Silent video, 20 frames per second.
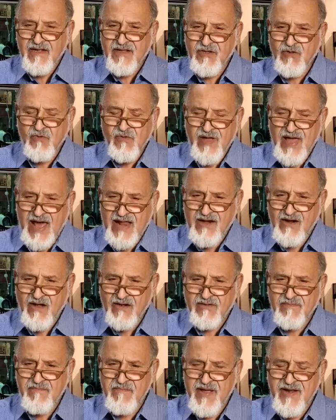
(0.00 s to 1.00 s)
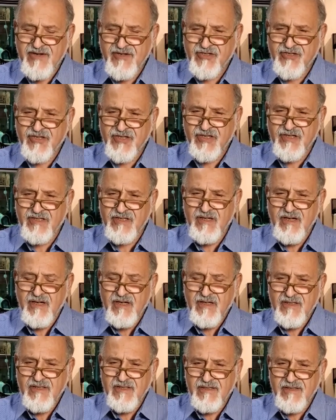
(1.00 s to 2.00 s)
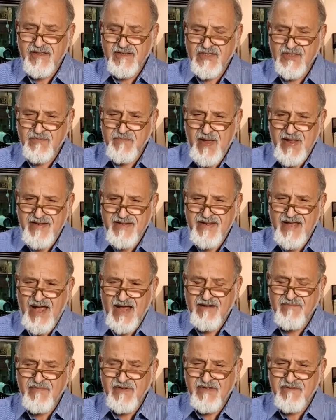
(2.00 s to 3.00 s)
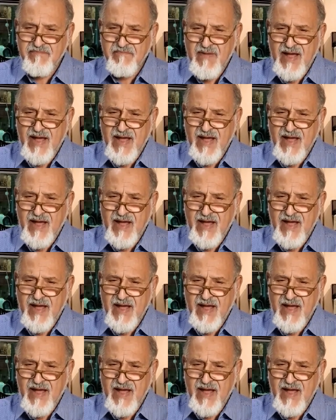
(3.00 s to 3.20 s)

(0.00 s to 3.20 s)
you cannot mention the Spendarmat